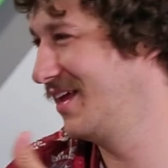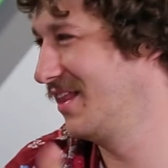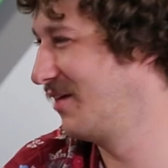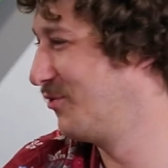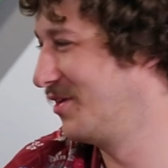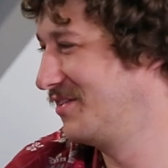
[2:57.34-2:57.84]
and they
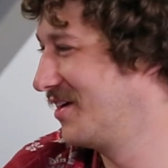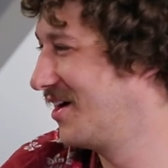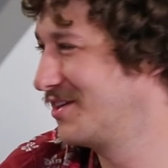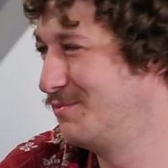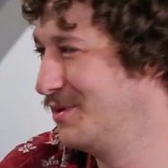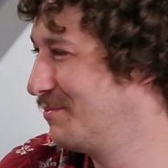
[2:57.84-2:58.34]
like want to
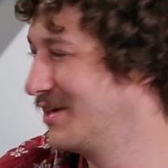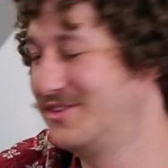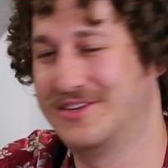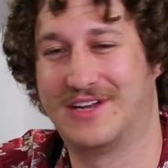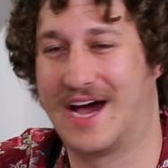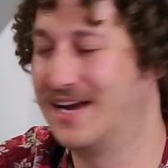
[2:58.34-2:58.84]
talk to me. And I'm like,
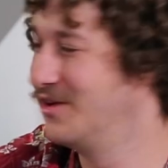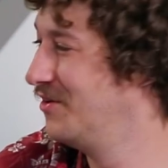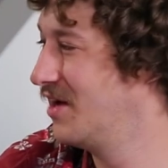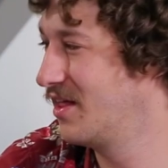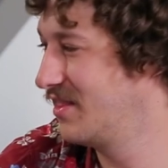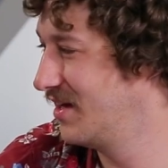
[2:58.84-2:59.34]
dude, I know
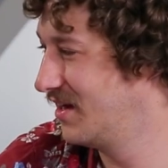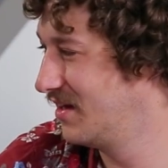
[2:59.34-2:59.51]
nothing.